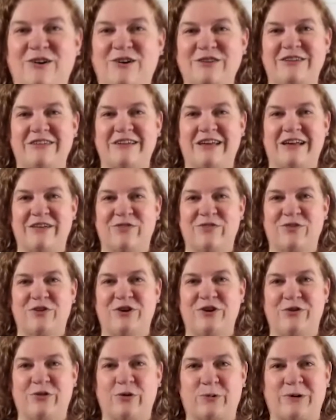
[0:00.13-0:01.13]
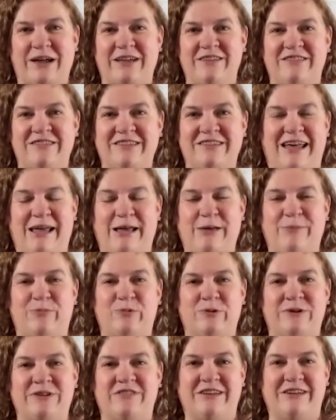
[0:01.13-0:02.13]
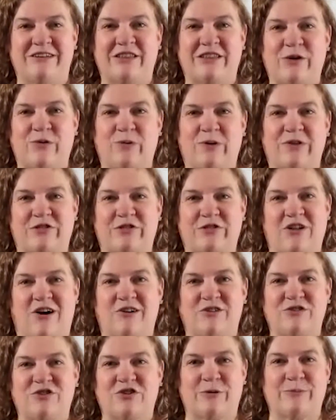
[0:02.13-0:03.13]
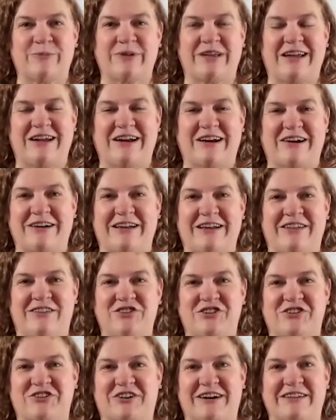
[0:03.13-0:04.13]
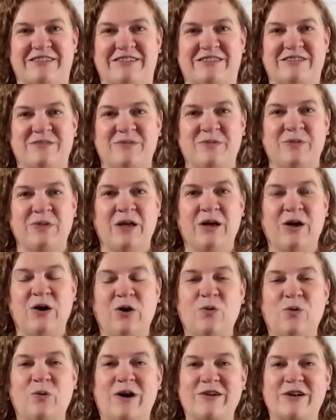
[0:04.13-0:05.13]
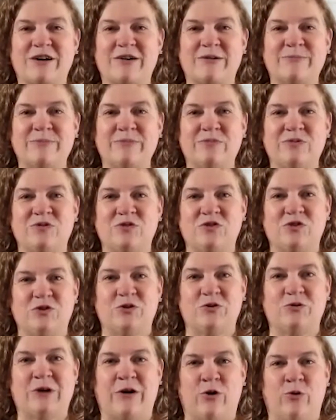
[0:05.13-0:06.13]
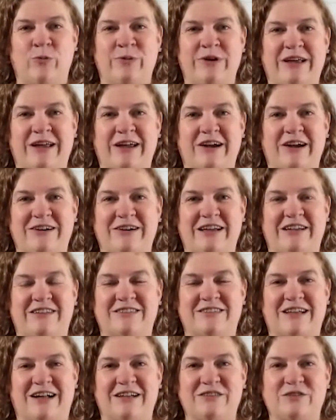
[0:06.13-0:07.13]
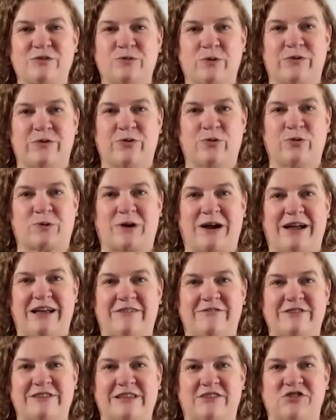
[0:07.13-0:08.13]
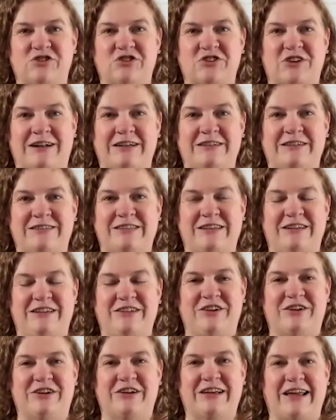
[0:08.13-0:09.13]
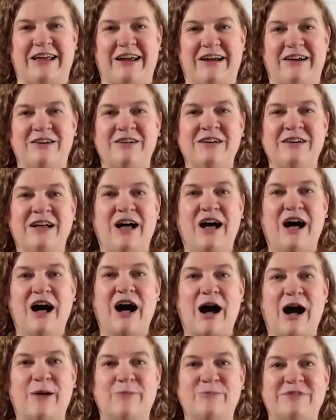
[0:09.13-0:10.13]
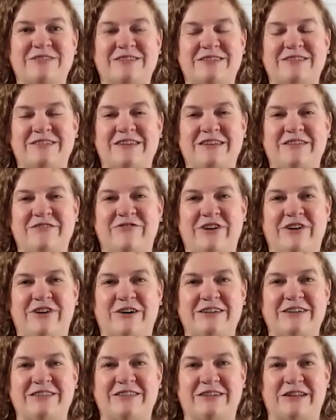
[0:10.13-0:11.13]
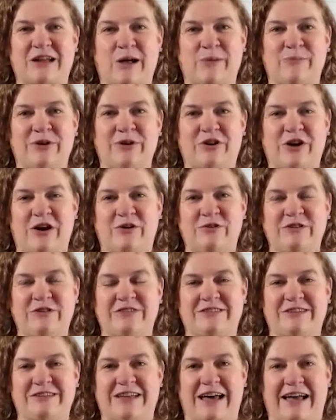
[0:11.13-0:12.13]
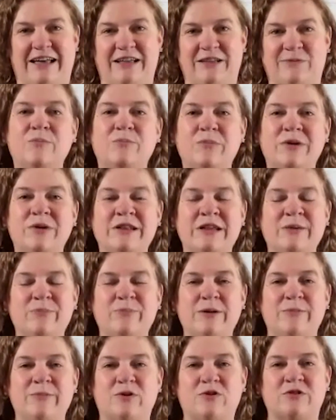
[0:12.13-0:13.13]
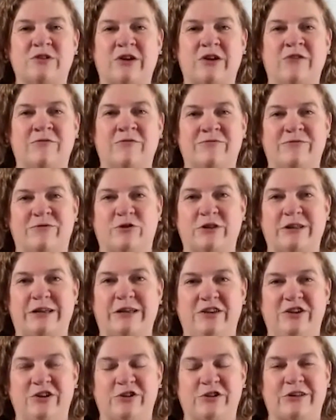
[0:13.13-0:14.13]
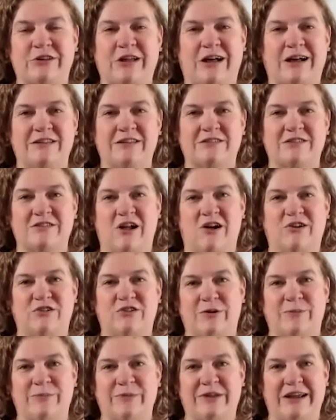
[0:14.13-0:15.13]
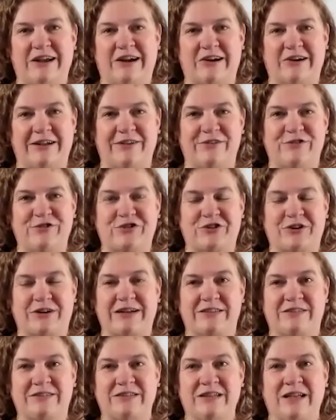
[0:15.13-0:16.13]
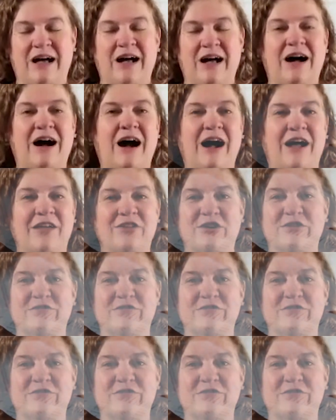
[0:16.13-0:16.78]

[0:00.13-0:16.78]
to cut through the red tape when dealing with long-term care insurance. Welcome to Home Care Insights with Ray of Sunshine Senior Care. I'm Cindy Ferris and I'm your host today. Many people don't fully utilize long-term care insurance, either